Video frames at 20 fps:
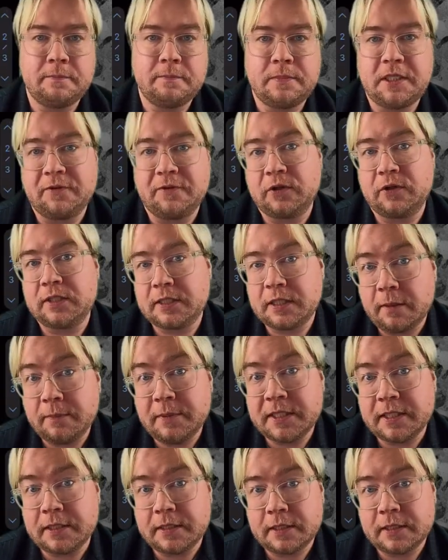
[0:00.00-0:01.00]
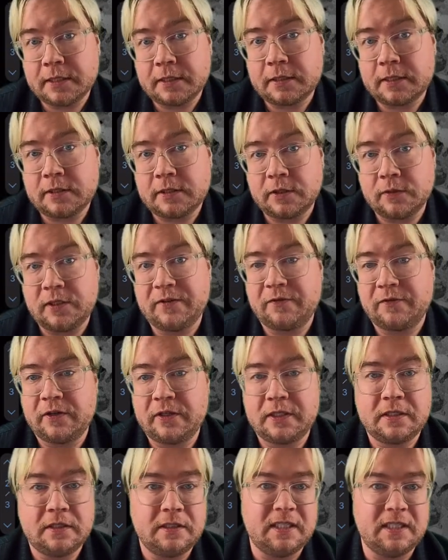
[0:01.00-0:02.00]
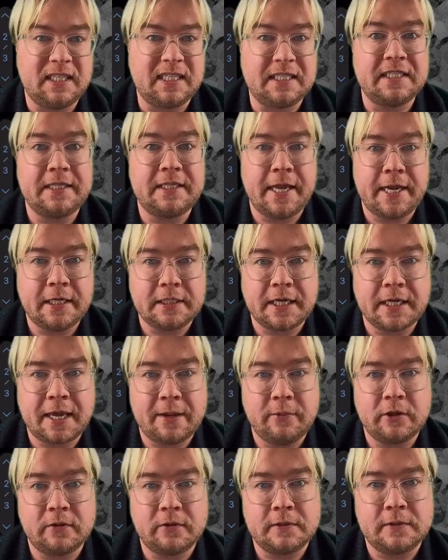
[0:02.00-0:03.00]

different substances. So different distinct chemical